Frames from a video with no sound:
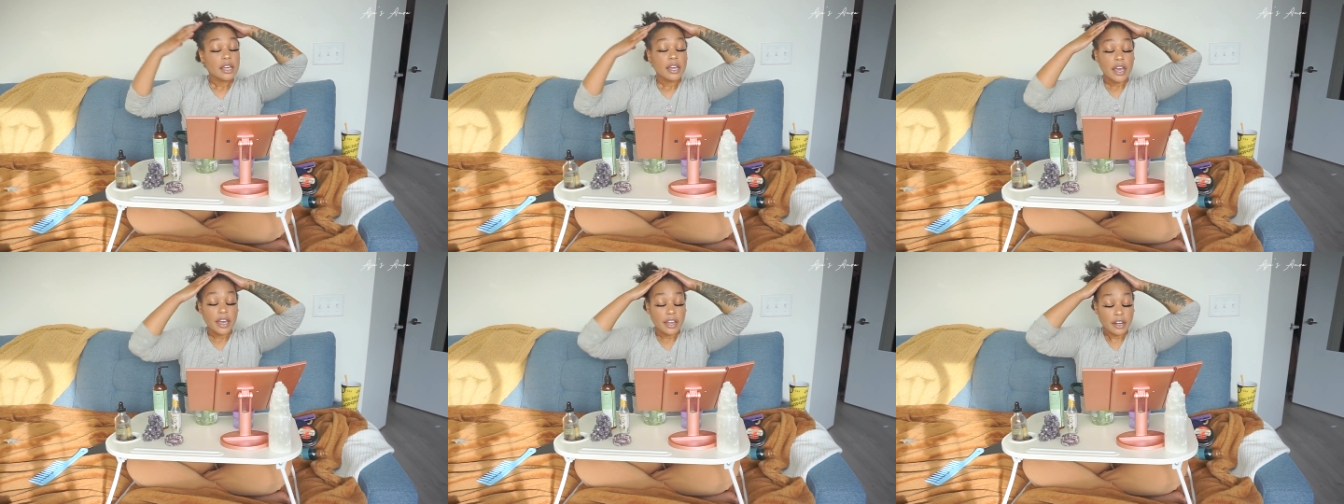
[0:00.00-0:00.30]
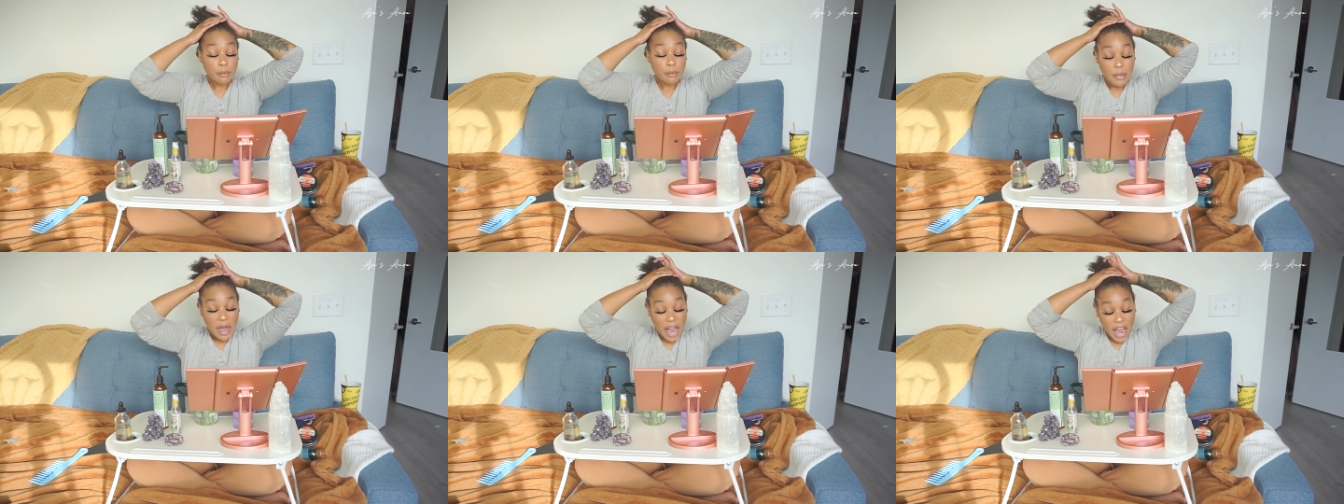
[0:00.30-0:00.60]
and
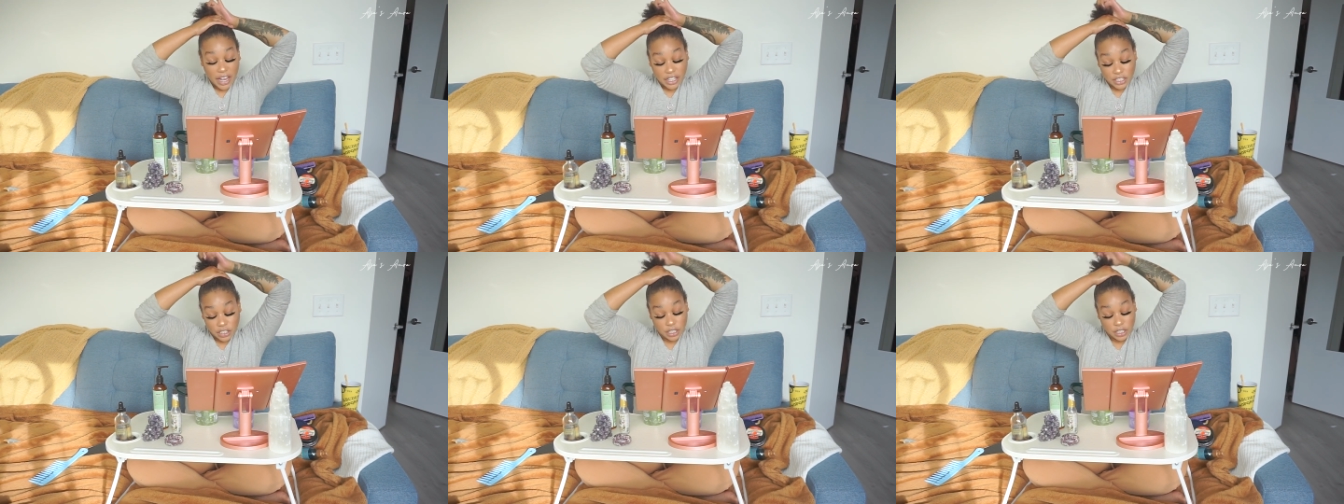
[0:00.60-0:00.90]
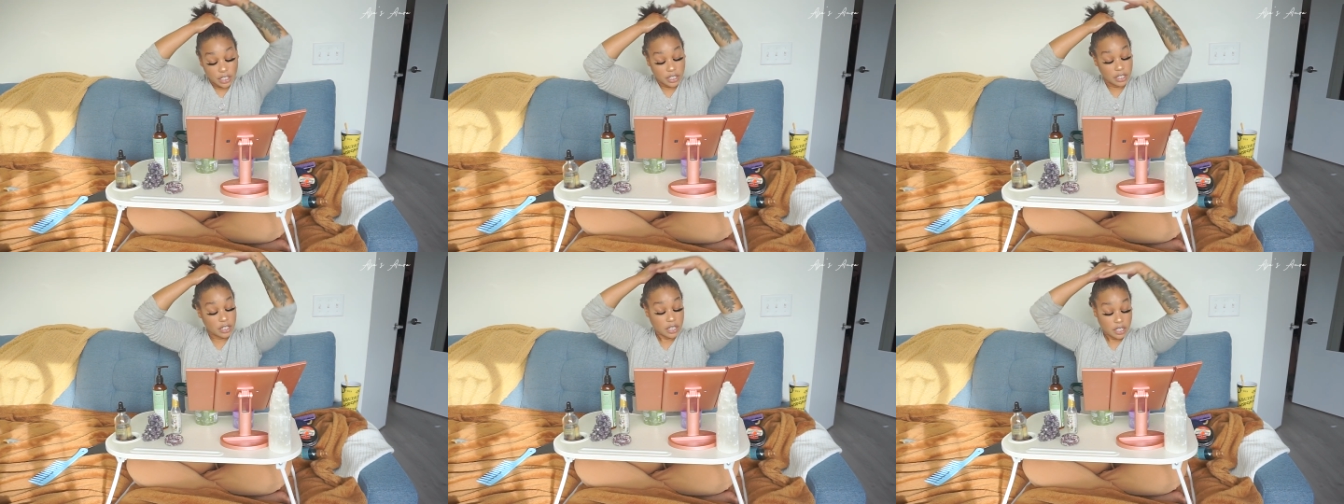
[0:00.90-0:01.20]

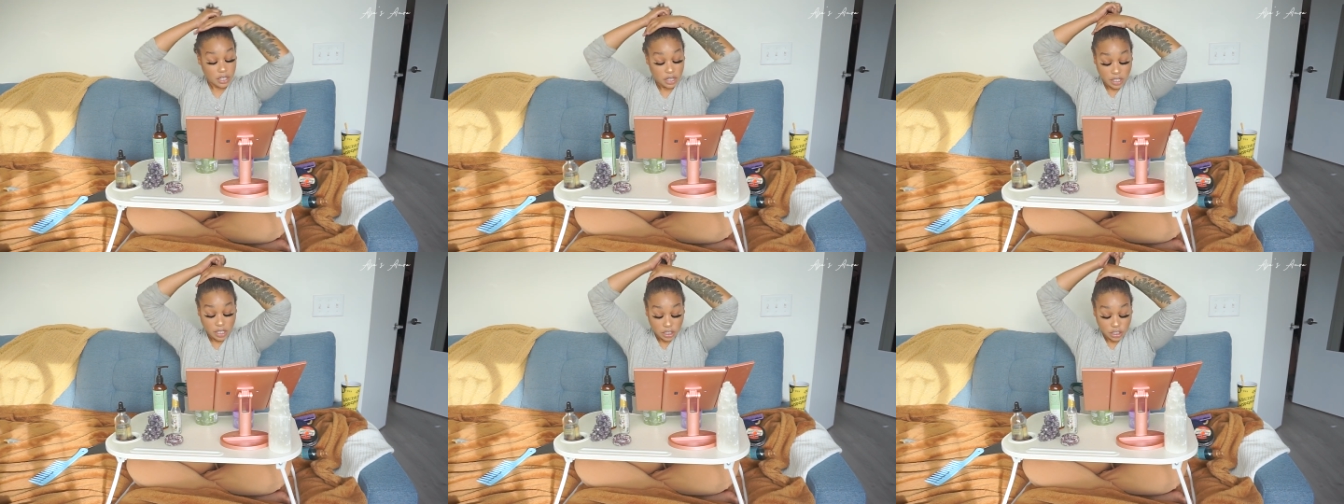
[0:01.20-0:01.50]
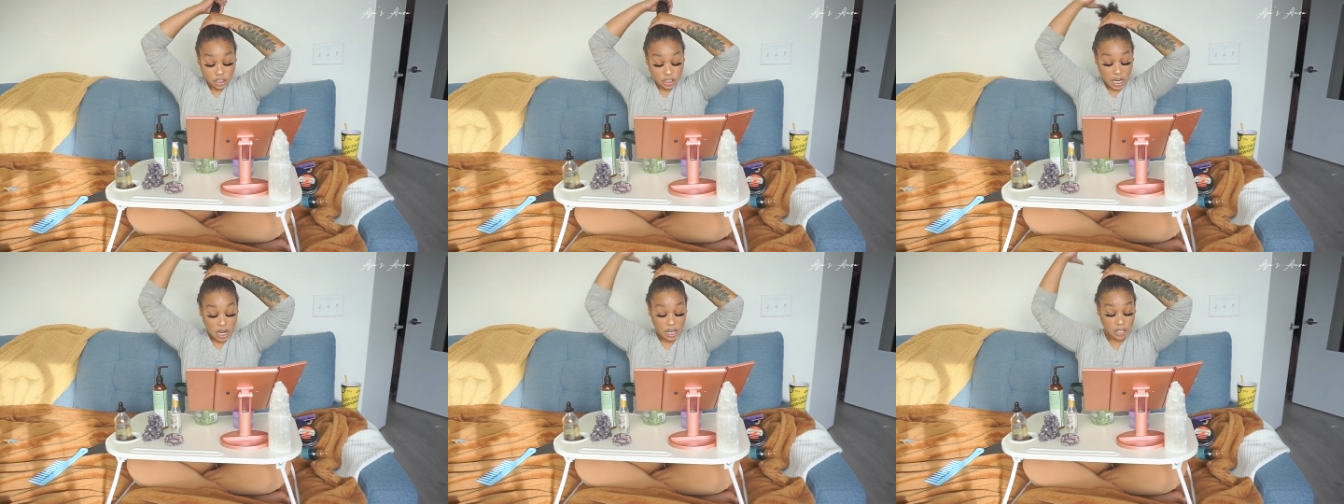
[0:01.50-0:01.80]
imagine the
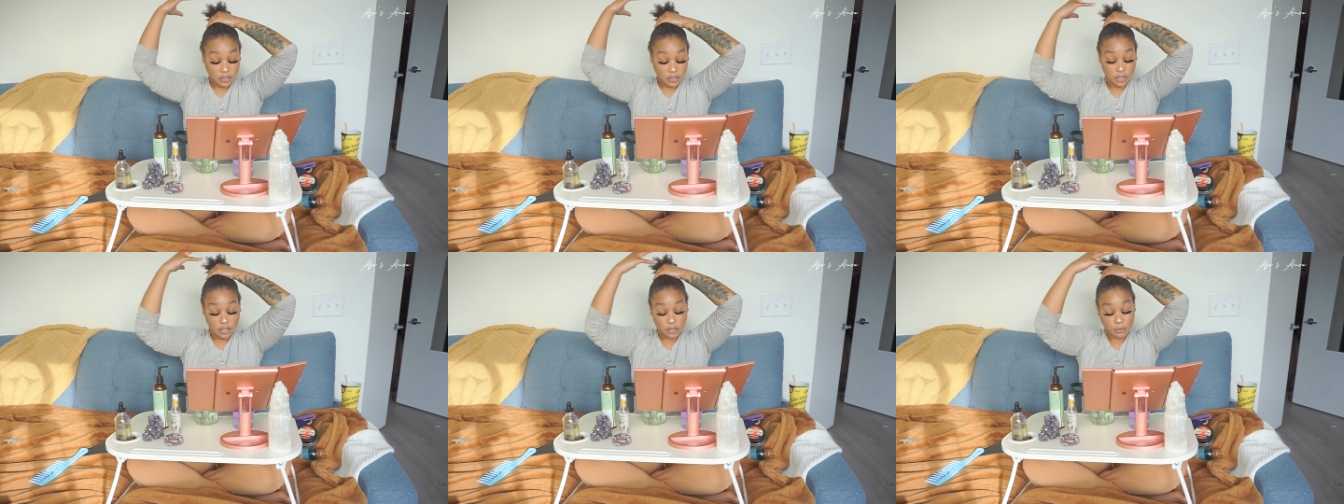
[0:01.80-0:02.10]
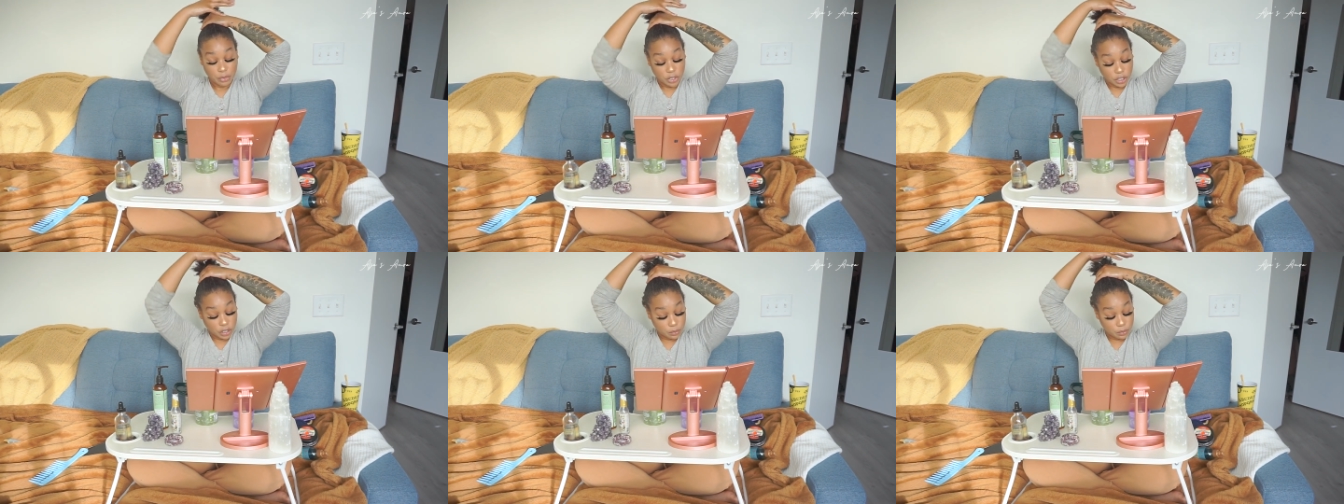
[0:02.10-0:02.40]
chakra,
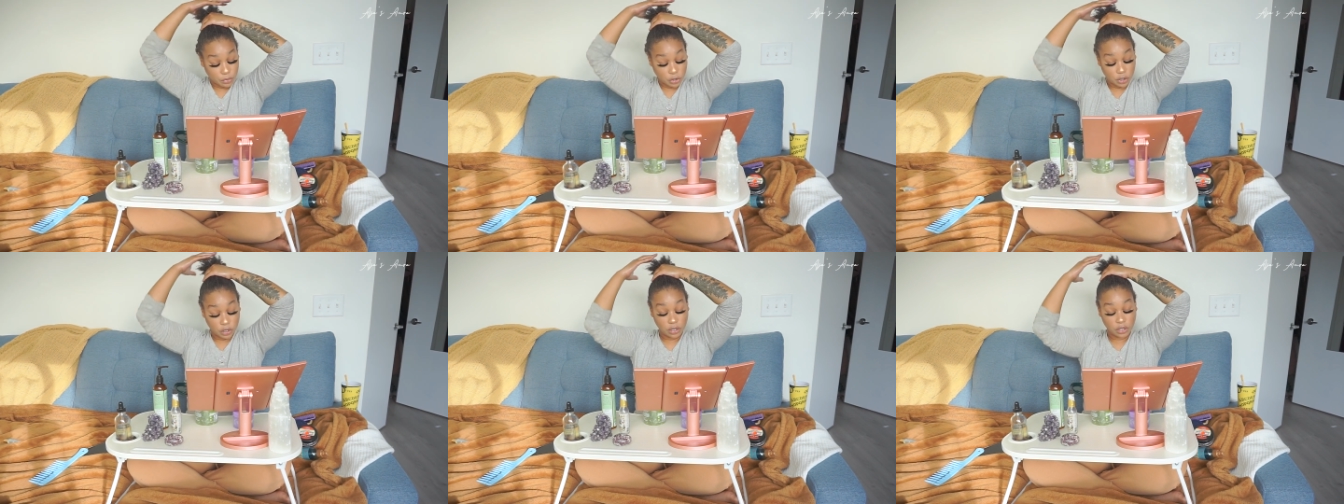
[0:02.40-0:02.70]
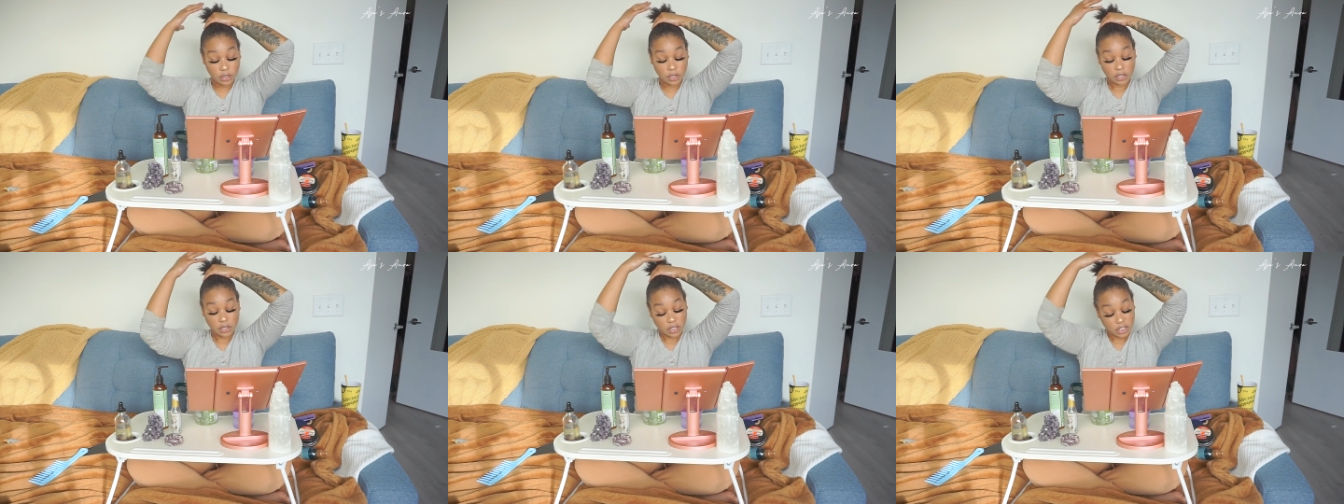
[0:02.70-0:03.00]
the
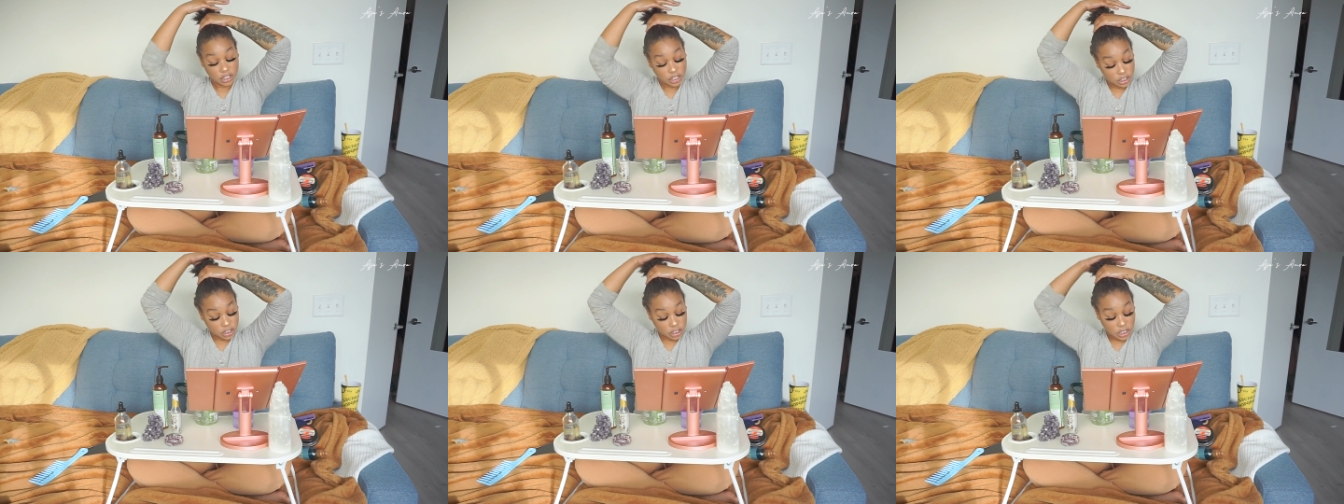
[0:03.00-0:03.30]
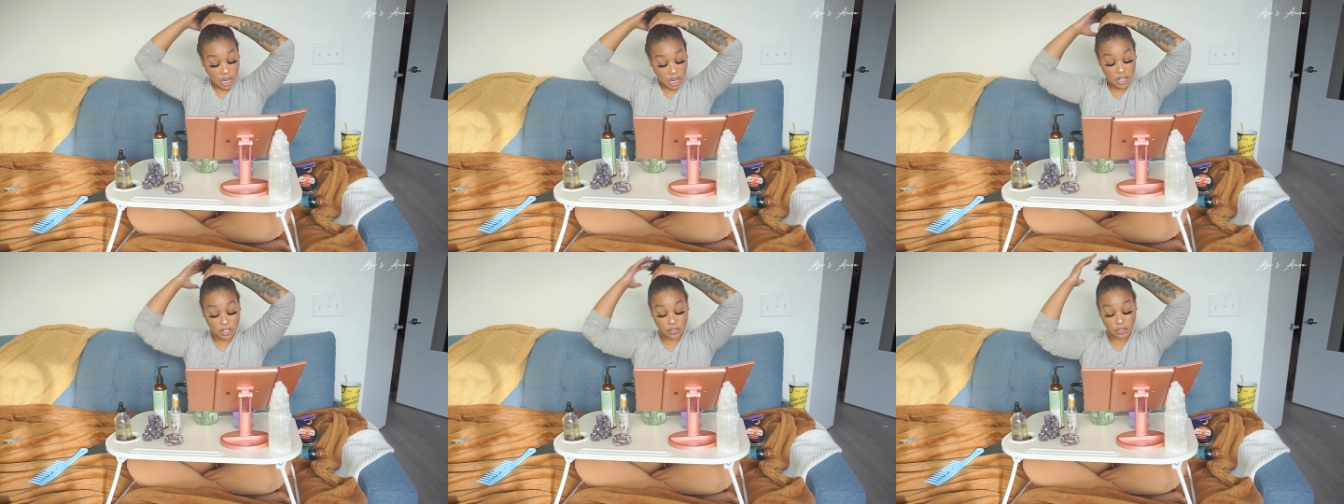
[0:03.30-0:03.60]
purple
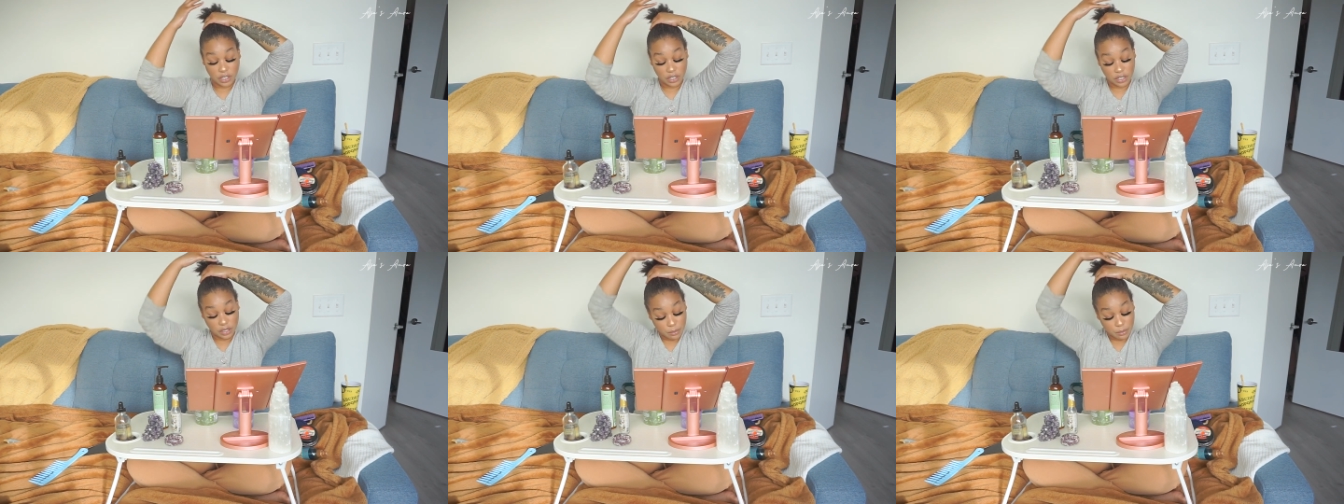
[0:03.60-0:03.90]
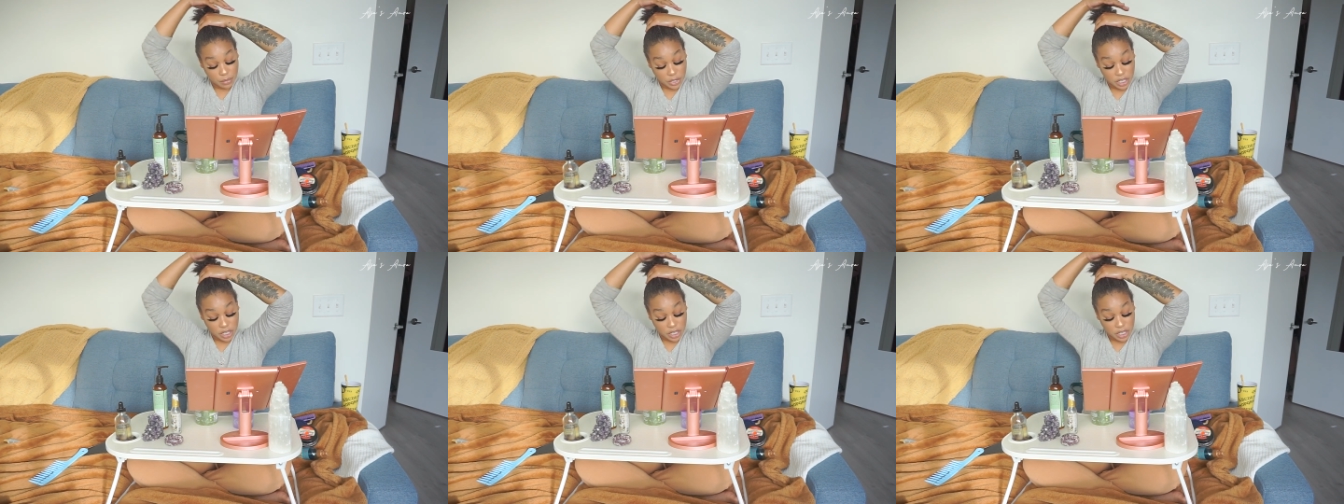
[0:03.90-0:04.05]
chakra, the